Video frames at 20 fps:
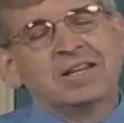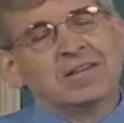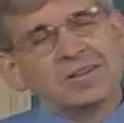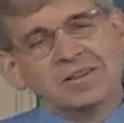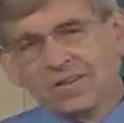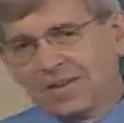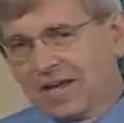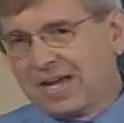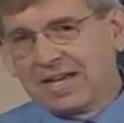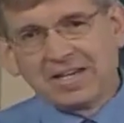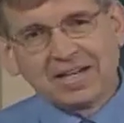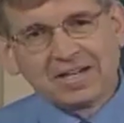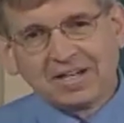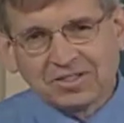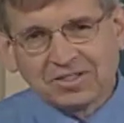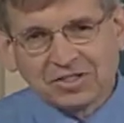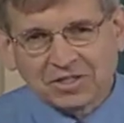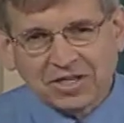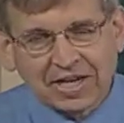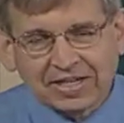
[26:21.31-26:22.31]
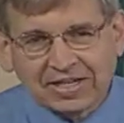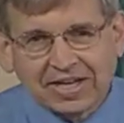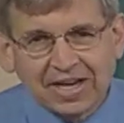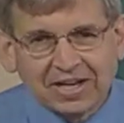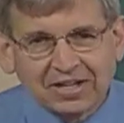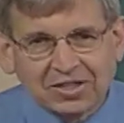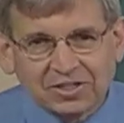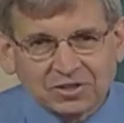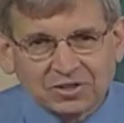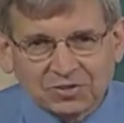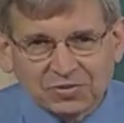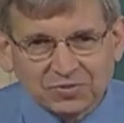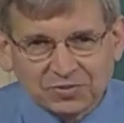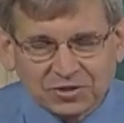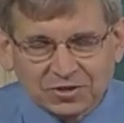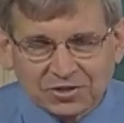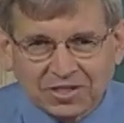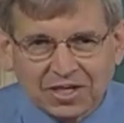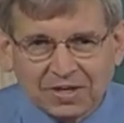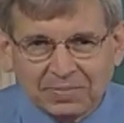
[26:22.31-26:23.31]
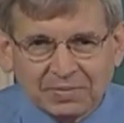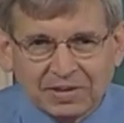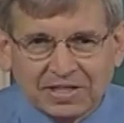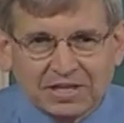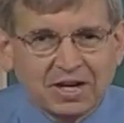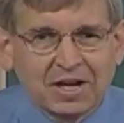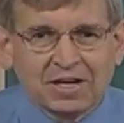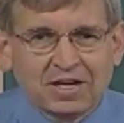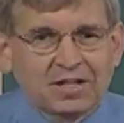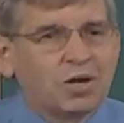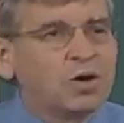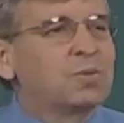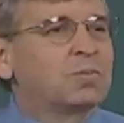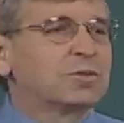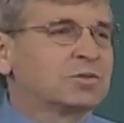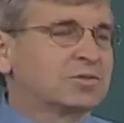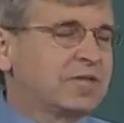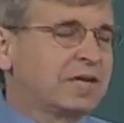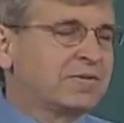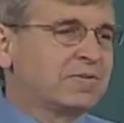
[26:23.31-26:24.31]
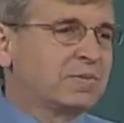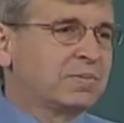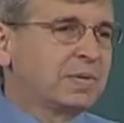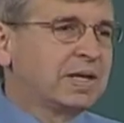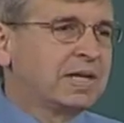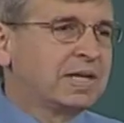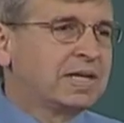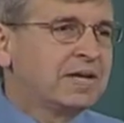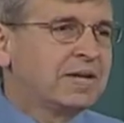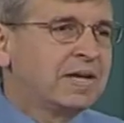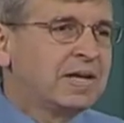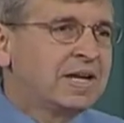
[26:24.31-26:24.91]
they didn't understand calculus the first time they took it, almost everybody.